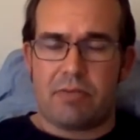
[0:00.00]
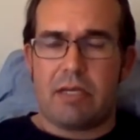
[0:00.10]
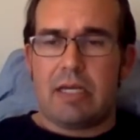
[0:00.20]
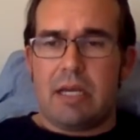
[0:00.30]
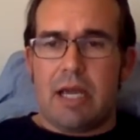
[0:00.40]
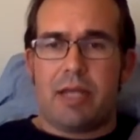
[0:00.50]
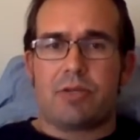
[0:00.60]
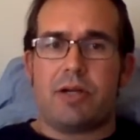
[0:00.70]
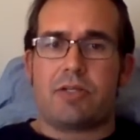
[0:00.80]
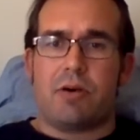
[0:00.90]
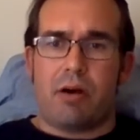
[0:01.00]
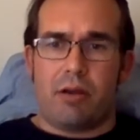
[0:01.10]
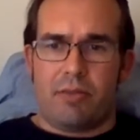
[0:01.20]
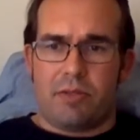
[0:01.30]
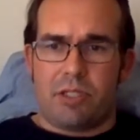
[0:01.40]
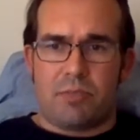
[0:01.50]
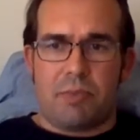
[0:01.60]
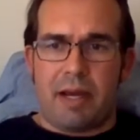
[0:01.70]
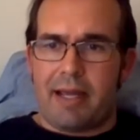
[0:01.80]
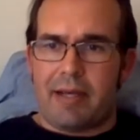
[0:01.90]
and he tries to argue that
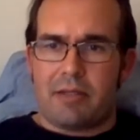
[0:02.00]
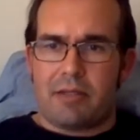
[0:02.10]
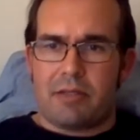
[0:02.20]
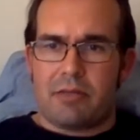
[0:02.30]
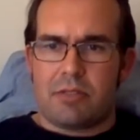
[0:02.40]
despite